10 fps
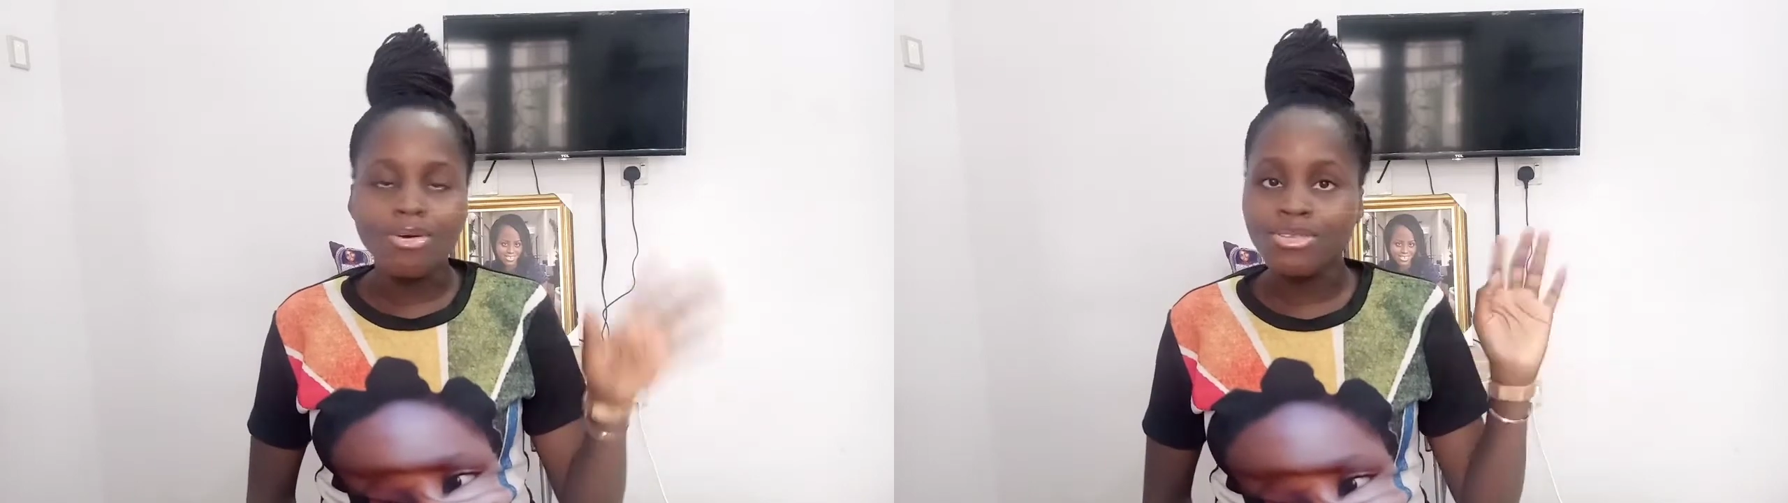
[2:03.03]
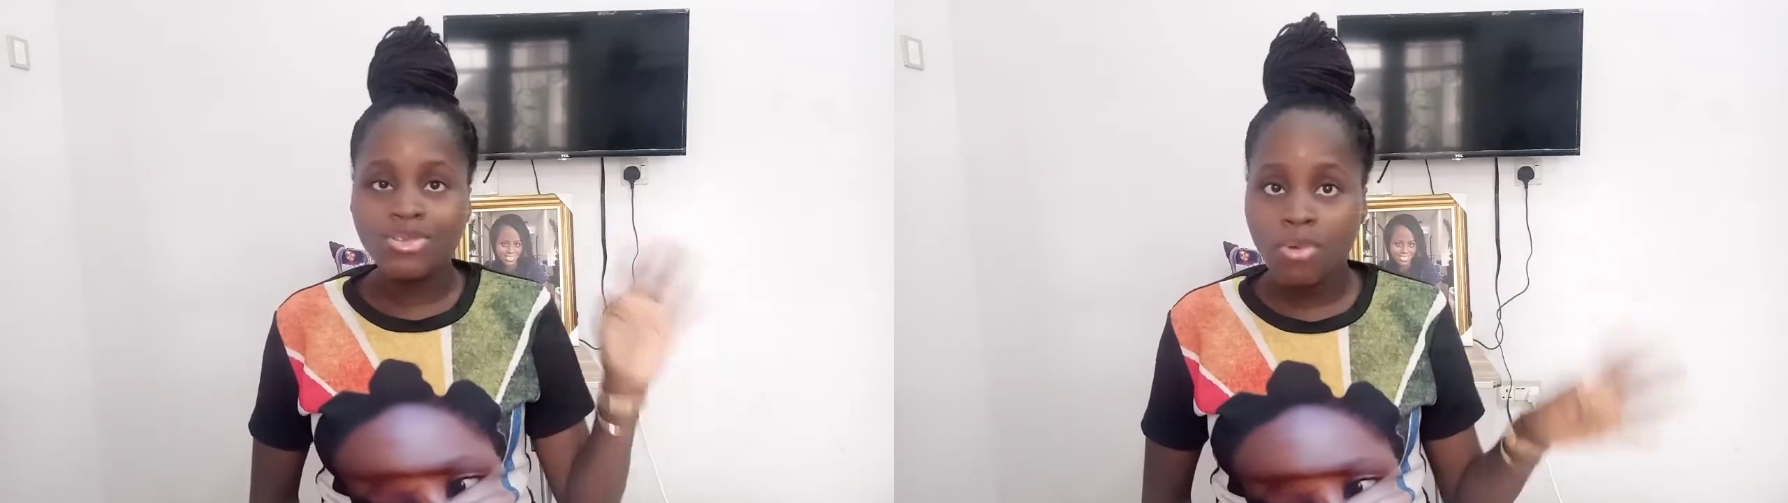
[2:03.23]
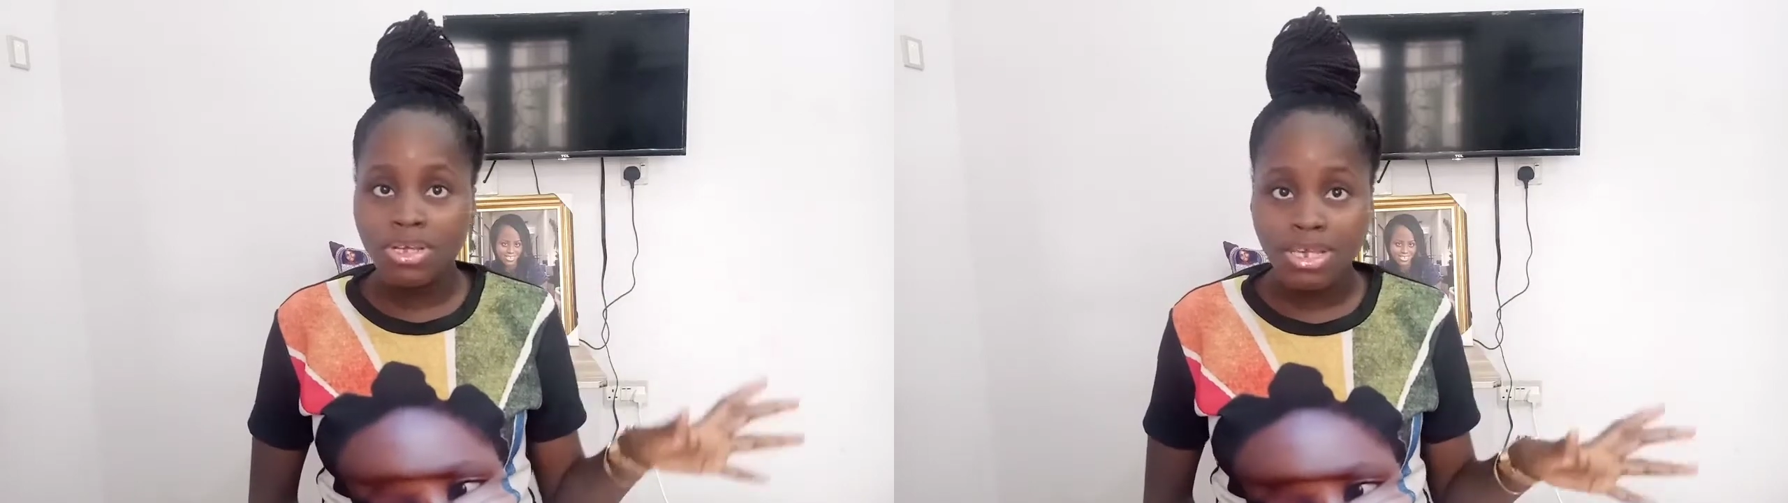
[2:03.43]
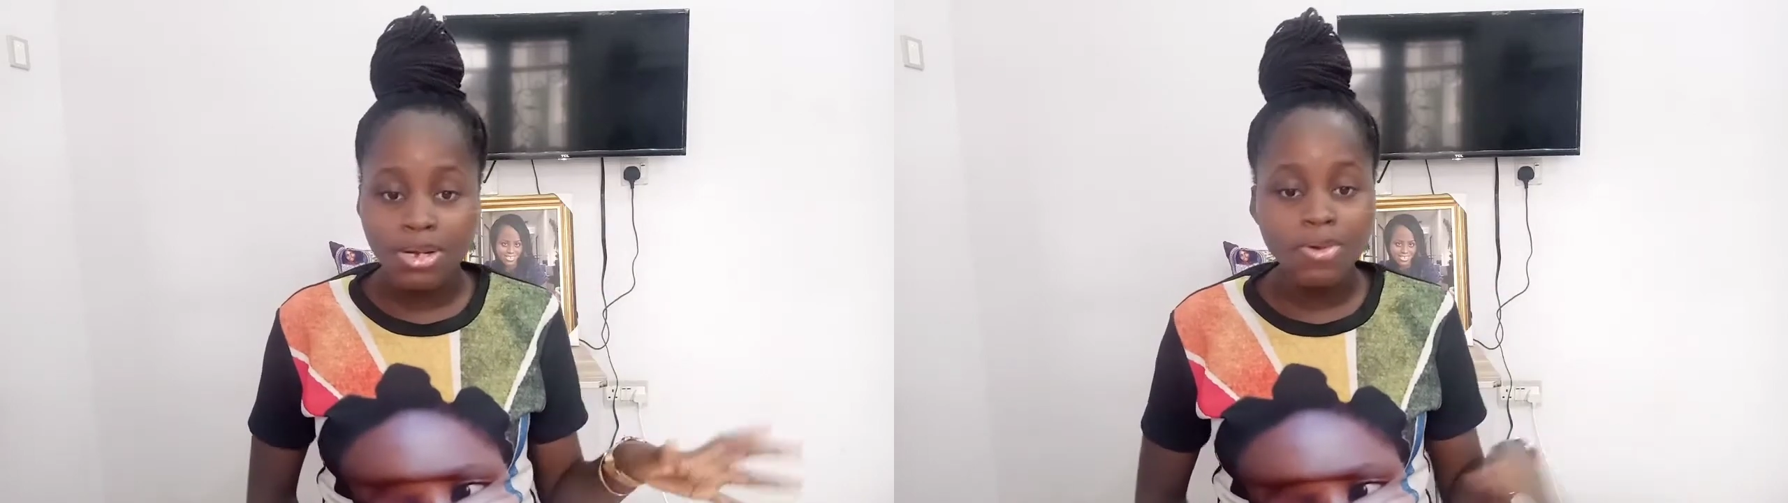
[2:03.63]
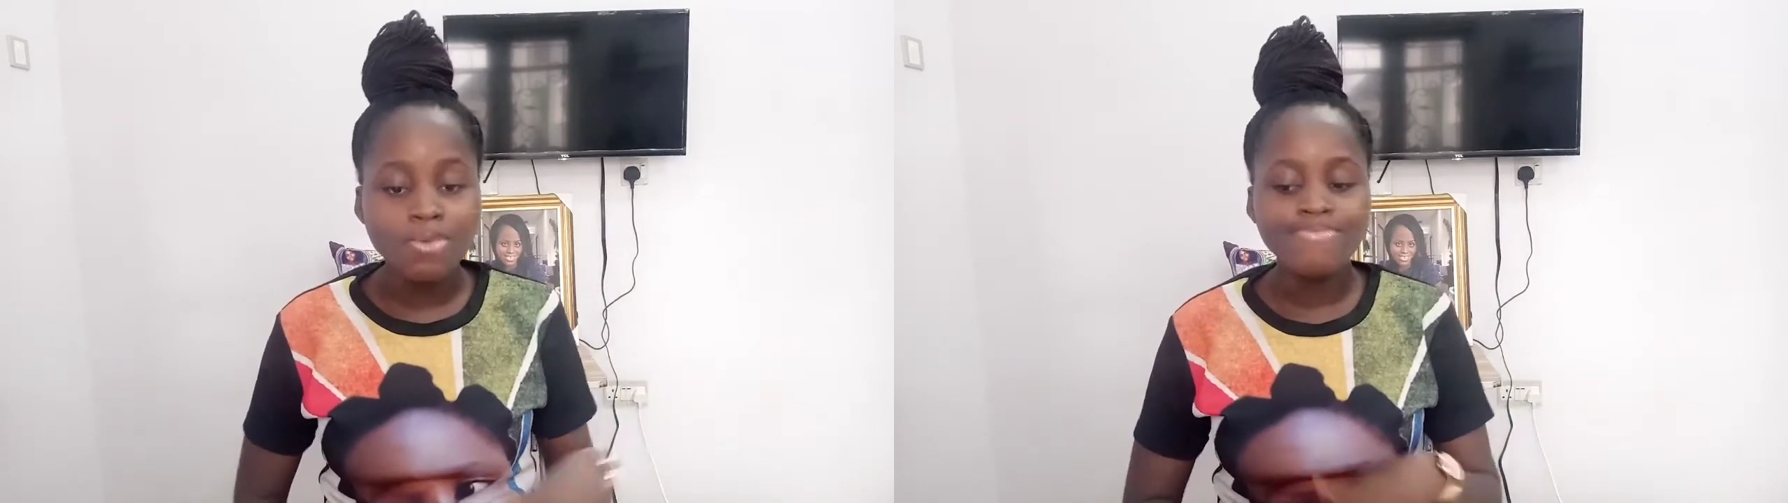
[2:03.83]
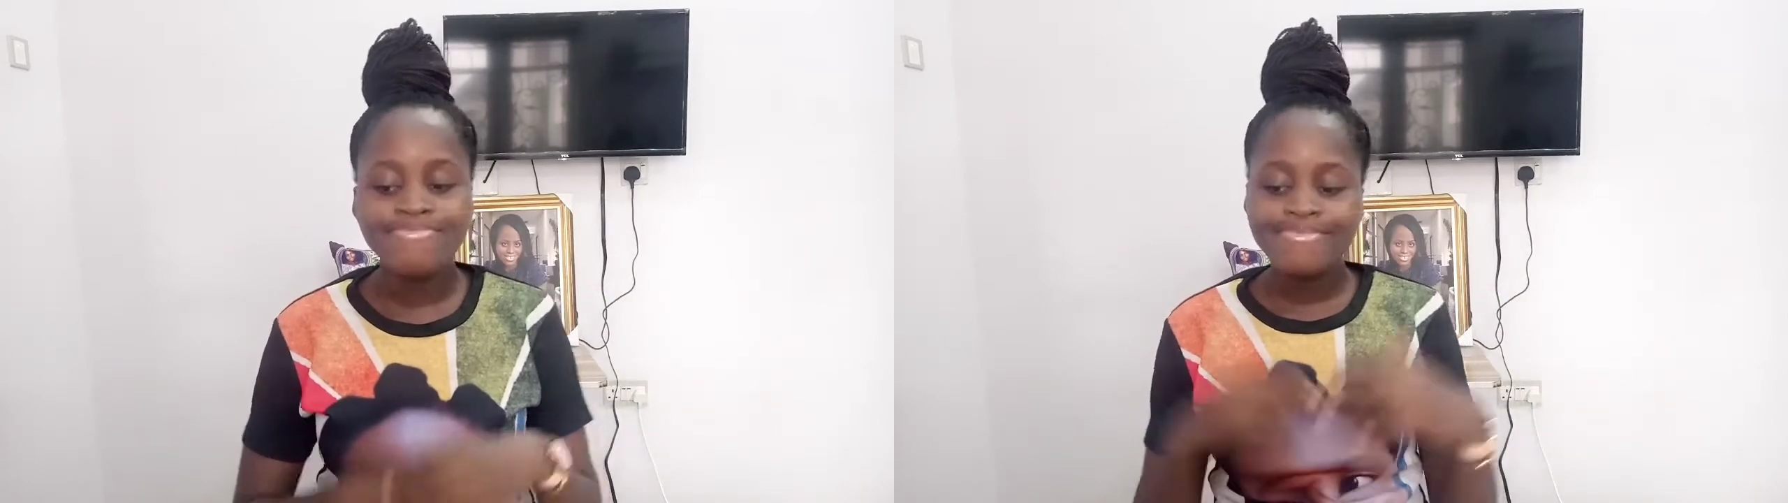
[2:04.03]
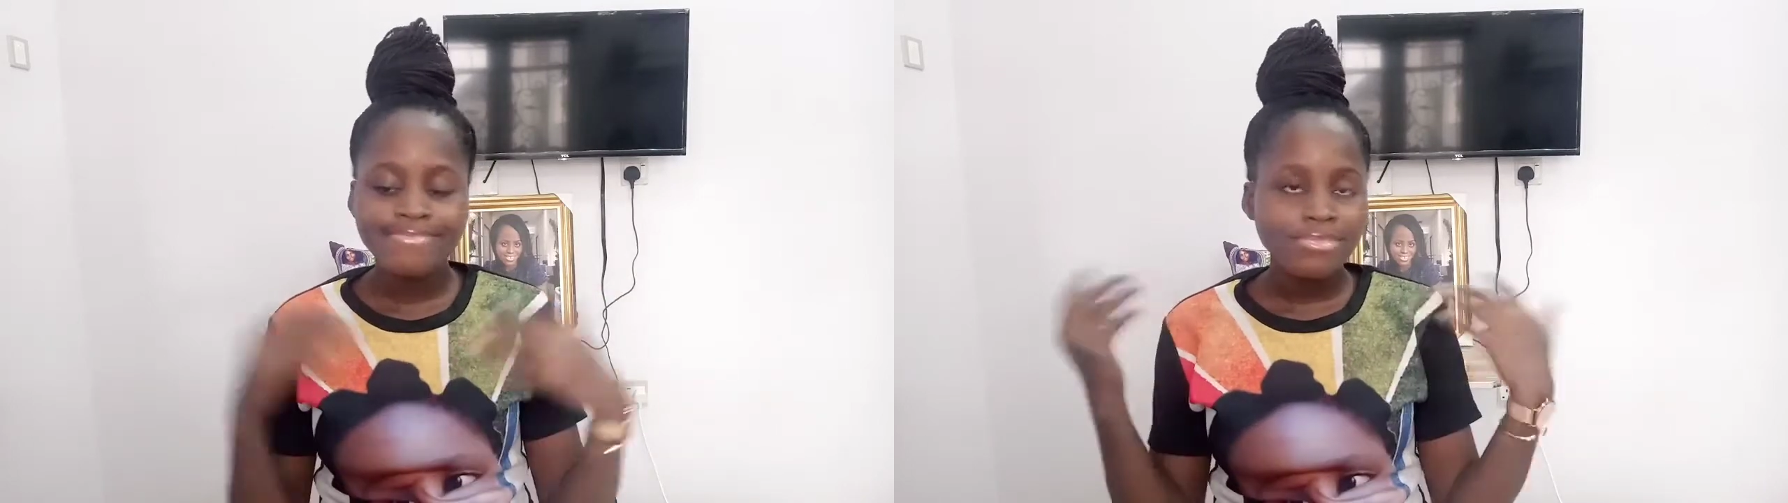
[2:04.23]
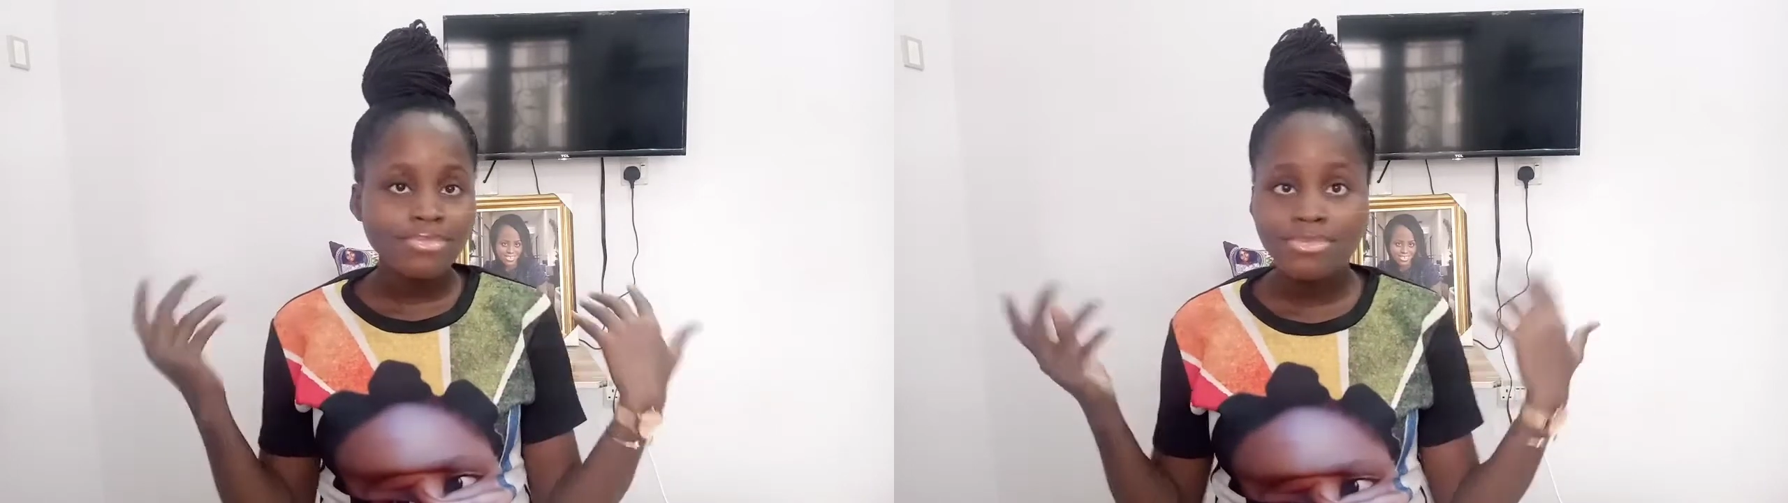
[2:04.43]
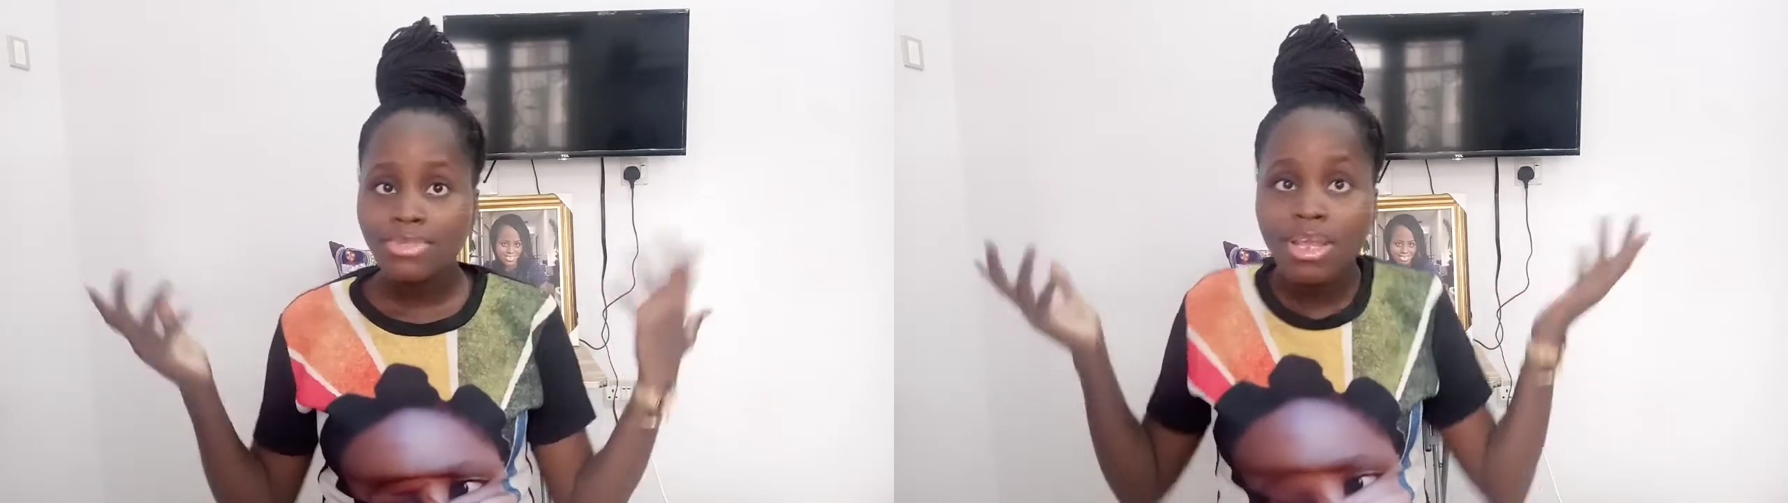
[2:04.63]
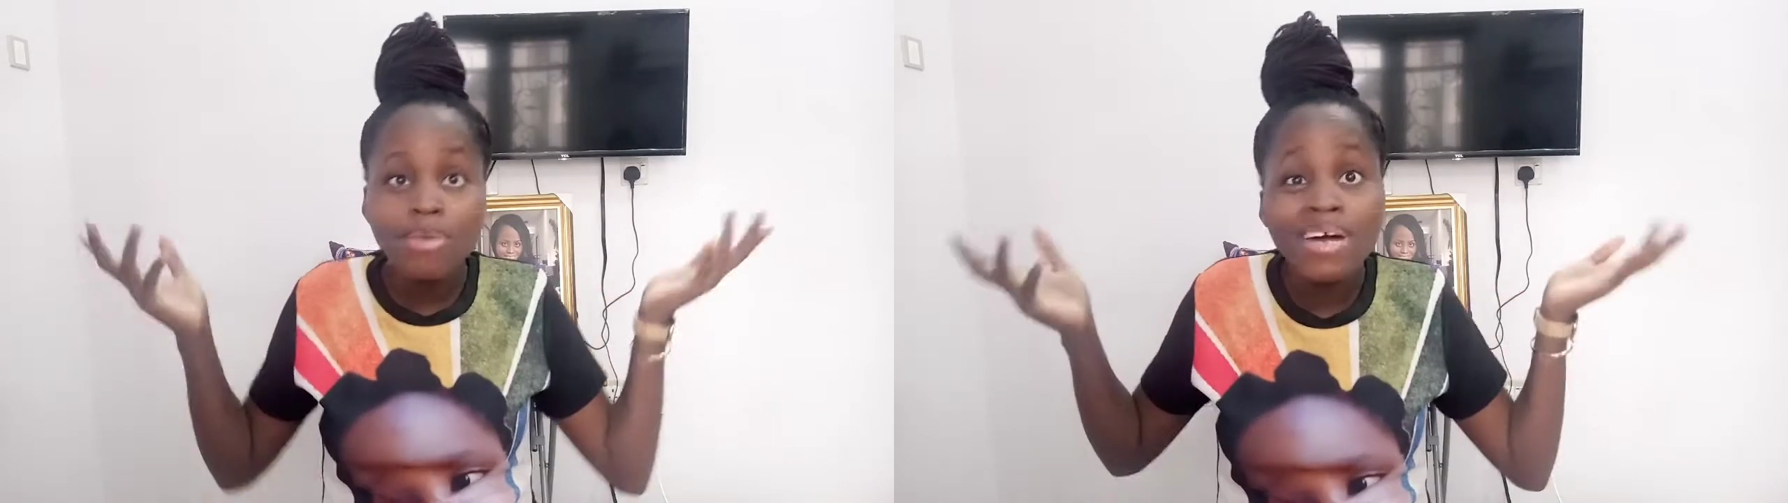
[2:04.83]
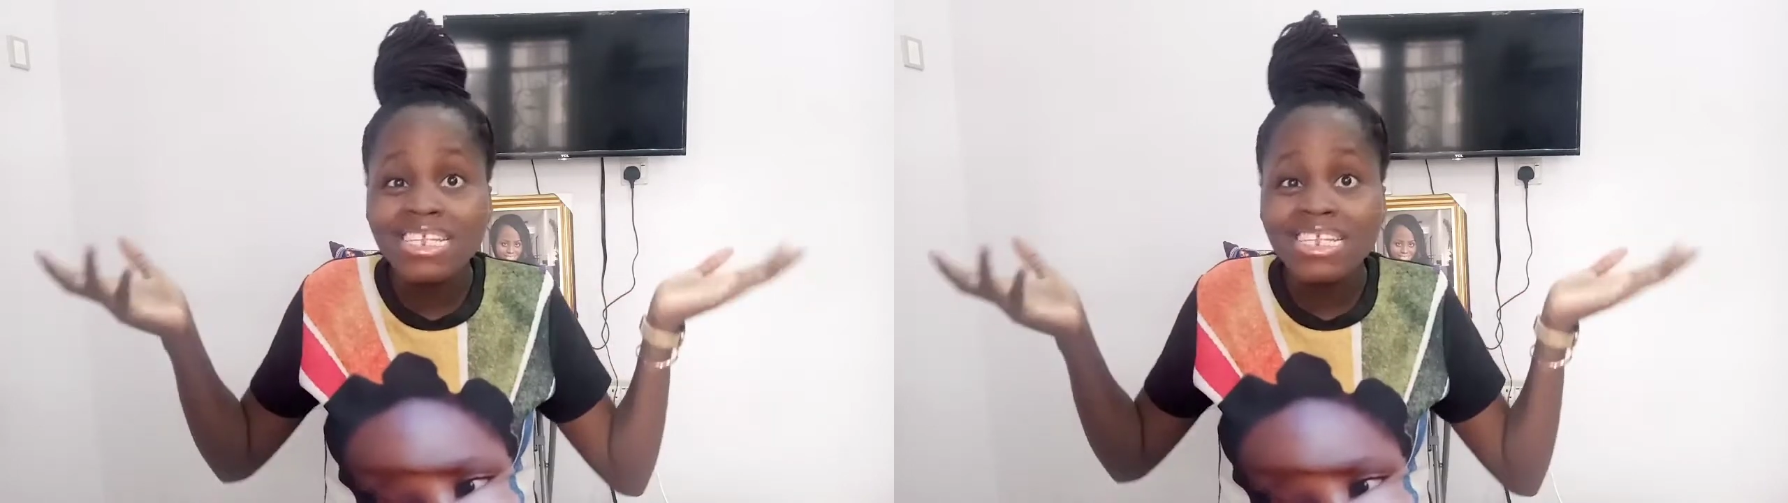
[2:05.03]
or 2 weeks ago. But